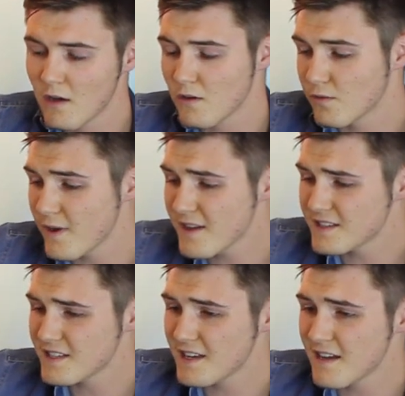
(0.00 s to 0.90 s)
or
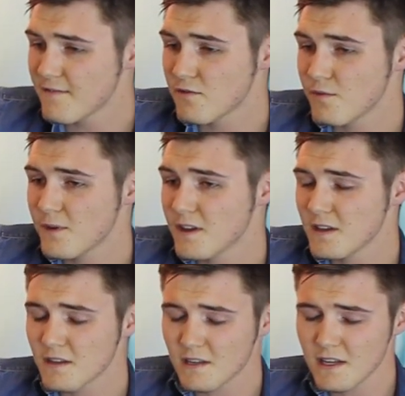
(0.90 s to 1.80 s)
else you never
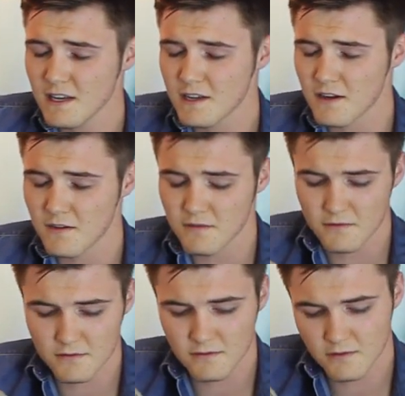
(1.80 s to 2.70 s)
really know
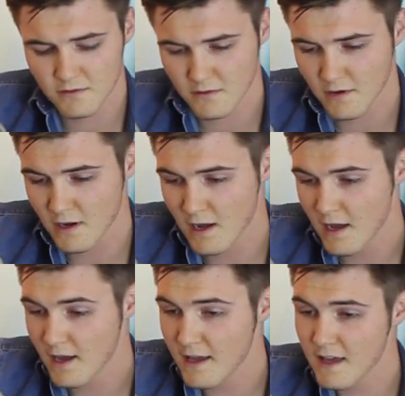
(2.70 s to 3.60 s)

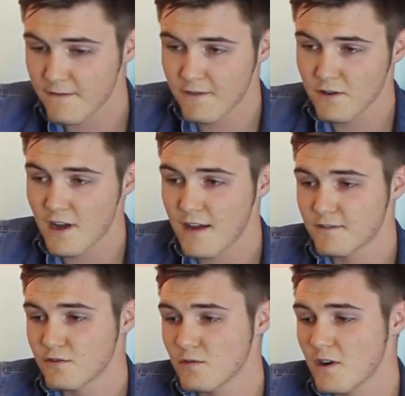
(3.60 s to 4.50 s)
if you're
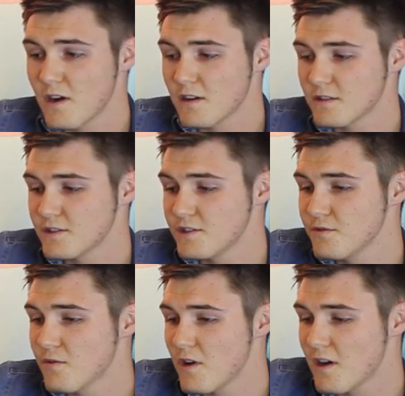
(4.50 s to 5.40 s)
after what
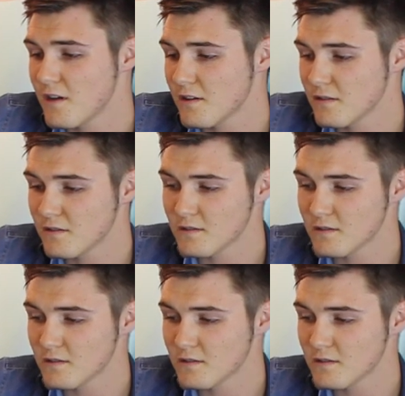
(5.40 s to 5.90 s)
you want.